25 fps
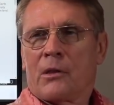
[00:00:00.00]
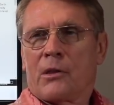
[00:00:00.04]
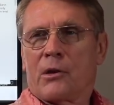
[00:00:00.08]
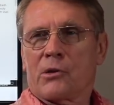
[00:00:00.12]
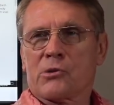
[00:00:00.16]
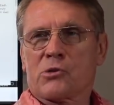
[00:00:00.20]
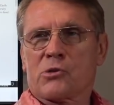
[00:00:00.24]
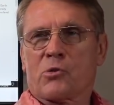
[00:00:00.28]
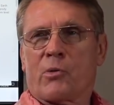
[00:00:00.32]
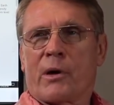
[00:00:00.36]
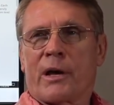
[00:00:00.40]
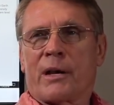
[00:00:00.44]

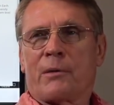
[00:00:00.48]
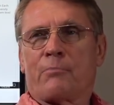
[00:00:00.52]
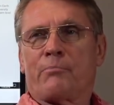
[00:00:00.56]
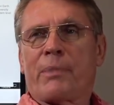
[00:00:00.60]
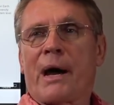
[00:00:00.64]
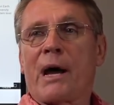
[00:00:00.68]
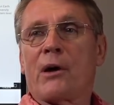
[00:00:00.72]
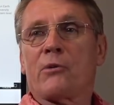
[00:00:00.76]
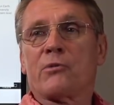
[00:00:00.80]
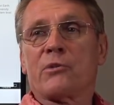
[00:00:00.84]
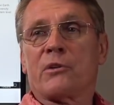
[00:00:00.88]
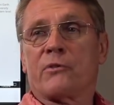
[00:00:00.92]
There's quite a
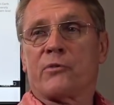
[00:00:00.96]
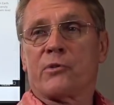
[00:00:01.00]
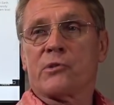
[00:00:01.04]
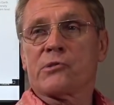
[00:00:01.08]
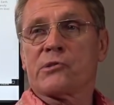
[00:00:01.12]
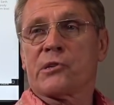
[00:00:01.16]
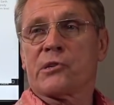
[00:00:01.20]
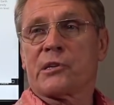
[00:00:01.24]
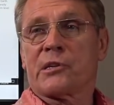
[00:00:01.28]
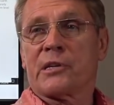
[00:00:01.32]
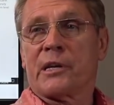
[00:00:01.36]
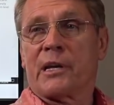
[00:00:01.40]

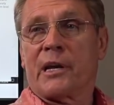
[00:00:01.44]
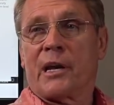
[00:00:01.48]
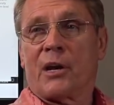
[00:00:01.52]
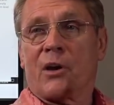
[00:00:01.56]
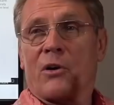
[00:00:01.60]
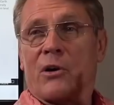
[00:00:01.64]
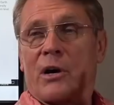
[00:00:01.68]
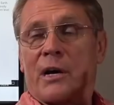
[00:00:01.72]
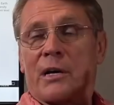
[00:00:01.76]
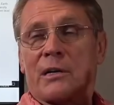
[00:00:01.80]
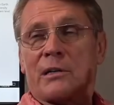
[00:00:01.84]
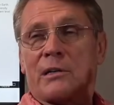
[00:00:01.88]
biodiversity
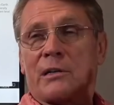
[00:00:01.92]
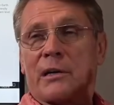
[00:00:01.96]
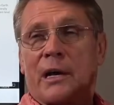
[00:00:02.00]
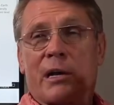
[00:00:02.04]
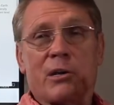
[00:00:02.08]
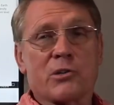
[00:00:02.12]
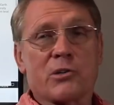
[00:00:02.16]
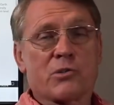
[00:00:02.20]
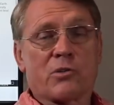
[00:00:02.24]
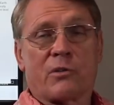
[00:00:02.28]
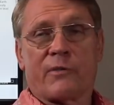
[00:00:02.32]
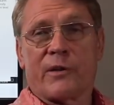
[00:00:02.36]
here on
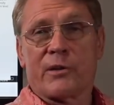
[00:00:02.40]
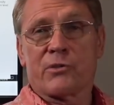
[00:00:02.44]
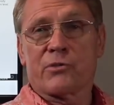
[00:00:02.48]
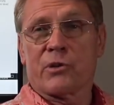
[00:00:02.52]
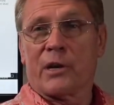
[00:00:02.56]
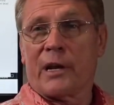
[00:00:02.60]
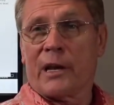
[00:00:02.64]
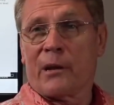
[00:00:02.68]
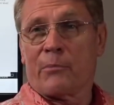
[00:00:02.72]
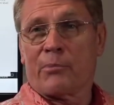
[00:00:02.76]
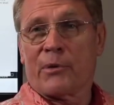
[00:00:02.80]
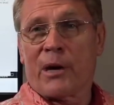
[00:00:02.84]
Dinosaur
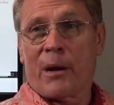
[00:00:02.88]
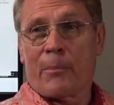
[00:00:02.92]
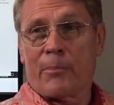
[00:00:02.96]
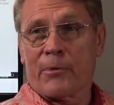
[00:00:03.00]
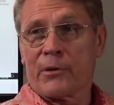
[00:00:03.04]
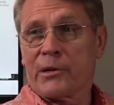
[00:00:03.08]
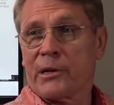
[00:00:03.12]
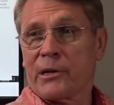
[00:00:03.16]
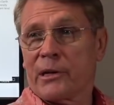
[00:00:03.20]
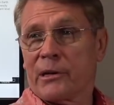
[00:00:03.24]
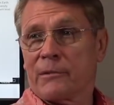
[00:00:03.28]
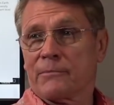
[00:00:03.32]
Adventureland
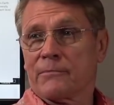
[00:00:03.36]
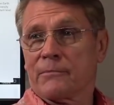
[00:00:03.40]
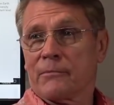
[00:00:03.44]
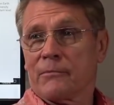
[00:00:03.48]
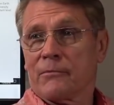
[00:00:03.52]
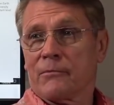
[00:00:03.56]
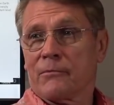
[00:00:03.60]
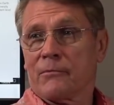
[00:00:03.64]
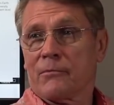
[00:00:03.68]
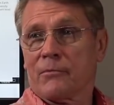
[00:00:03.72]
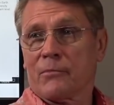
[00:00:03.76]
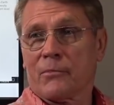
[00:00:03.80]
property.
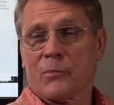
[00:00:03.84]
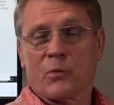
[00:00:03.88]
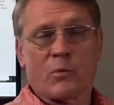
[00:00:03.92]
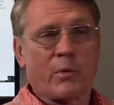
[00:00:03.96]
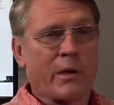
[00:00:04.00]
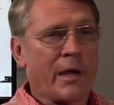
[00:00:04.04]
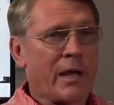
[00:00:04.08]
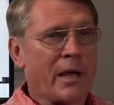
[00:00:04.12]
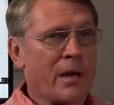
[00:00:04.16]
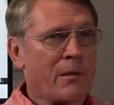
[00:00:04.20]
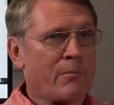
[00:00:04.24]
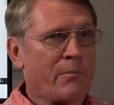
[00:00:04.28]

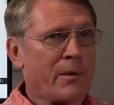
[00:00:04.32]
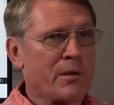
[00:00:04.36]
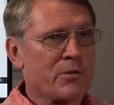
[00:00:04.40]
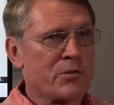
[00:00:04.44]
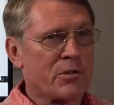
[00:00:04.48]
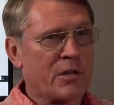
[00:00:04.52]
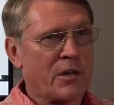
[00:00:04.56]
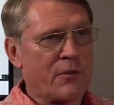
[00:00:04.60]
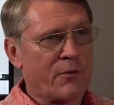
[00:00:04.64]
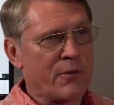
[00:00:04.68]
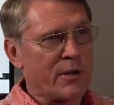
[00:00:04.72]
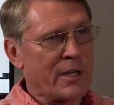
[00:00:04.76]
We've got a
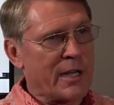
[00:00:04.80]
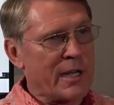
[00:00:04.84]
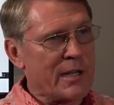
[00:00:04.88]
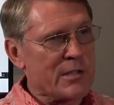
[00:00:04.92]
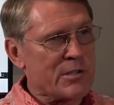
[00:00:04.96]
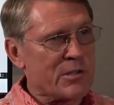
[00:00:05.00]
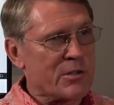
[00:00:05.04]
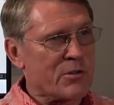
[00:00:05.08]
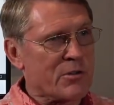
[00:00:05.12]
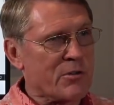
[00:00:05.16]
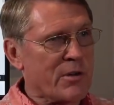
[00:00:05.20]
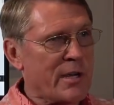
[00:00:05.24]
bunch of different
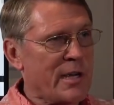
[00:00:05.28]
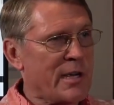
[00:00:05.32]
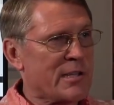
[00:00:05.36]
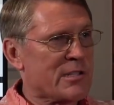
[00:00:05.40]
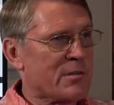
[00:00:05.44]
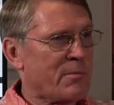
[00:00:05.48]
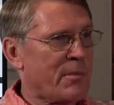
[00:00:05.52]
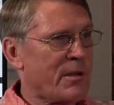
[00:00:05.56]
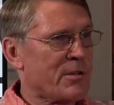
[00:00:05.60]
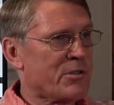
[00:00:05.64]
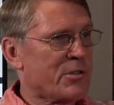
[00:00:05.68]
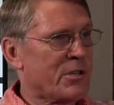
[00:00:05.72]
kinds of
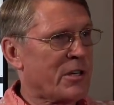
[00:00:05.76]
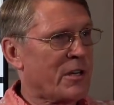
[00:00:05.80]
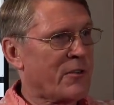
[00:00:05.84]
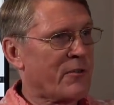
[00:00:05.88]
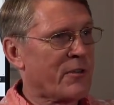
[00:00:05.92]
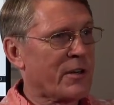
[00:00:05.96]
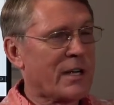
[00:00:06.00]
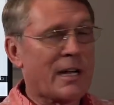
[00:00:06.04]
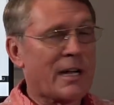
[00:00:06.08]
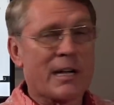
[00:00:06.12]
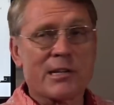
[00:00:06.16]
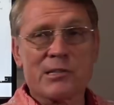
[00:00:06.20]
trees, a bunch of
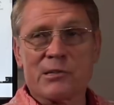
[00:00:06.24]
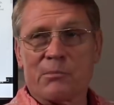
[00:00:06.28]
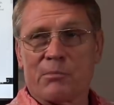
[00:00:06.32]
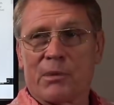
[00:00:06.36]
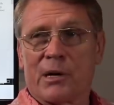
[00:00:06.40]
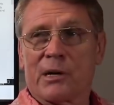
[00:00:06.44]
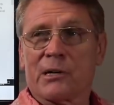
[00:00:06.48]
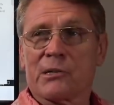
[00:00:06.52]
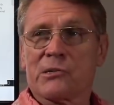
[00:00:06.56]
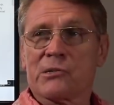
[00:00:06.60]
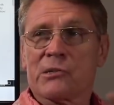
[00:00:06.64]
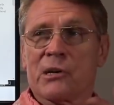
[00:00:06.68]
different kinds of
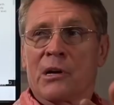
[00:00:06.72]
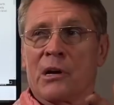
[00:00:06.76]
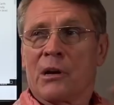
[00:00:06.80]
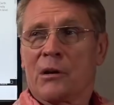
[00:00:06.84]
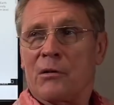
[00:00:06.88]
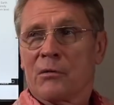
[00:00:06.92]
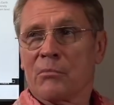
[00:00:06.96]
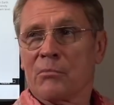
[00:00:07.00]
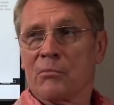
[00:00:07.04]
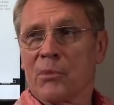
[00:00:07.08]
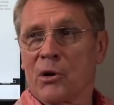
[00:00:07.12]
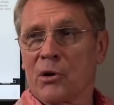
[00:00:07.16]
bugs,
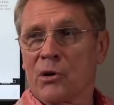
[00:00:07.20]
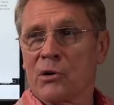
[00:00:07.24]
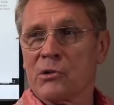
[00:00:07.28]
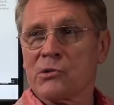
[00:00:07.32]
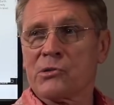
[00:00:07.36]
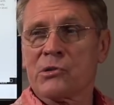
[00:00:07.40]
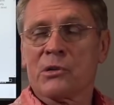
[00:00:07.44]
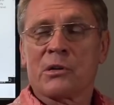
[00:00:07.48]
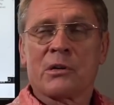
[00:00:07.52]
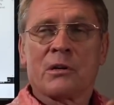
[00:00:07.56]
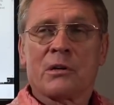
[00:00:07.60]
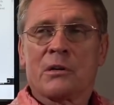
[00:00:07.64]

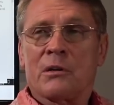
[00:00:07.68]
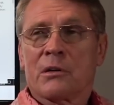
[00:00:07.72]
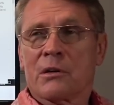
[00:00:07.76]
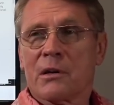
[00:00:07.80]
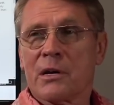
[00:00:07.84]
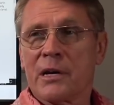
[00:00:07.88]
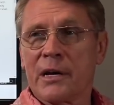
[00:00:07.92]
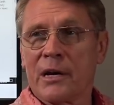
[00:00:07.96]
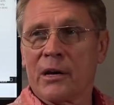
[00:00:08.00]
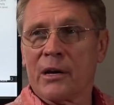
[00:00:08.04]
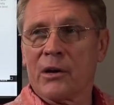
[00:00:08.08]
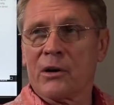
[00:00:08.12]
birds,
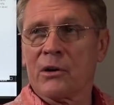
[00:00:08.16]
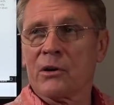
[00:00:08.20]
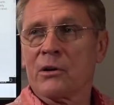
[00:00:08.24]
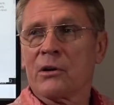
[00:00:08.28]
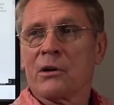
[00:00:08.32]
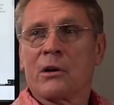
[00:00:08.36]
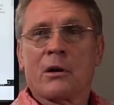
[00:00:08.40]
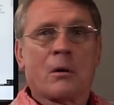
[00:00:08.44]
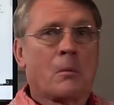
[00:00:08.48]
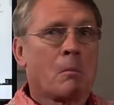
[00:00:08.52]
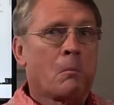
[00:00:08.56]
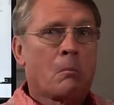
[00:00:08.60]

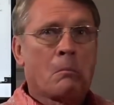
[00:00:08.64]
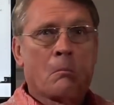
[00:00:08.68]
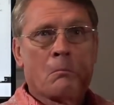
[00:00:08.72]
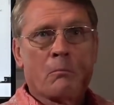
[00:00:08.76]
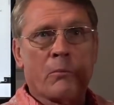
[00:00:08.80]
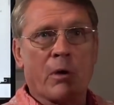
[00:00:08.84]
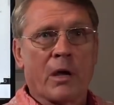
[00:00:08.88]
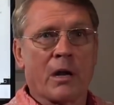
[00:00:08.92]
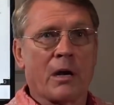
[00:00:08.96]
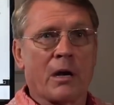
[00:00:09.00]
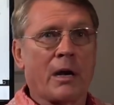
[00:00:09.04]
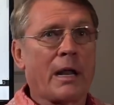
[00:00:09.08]
deer.
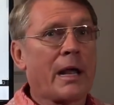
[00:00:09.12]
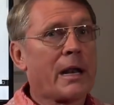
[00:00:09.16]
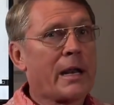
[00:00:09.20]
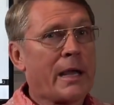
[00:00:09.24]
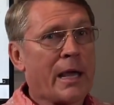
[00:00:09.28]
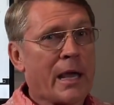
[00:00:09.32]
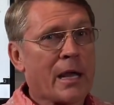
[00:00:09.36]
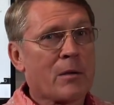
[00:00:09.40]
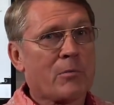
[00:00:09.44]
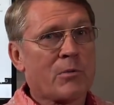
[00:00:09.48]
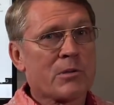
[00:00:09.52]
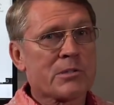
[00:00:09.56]
We've got a lot
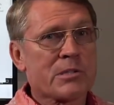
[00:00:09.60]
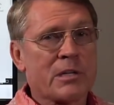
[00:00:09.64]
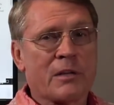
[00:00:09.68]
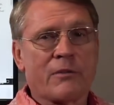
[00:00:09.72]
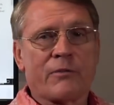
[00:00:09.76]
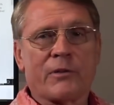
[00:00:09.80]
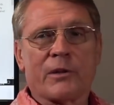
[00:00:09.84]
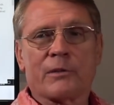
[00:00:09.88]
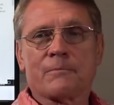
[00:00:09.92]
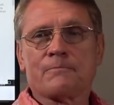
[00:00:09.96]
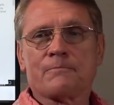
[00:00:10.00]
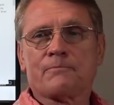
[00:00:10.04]
of animals
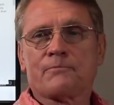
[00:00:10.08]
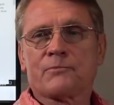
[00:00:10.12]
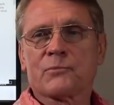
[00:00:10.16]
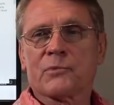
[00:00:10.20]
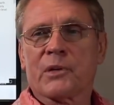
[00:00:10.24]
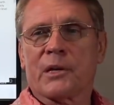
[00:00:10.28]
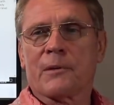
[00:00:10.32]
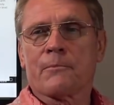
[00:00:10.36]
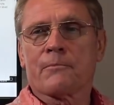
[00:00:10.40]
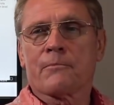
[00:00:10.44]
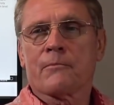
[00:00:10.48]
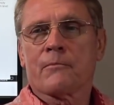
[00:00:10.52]
live here.
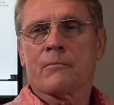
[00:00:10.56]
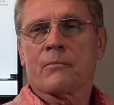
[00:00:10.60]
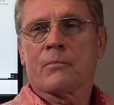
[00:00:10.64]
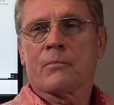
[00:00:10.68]
Okay.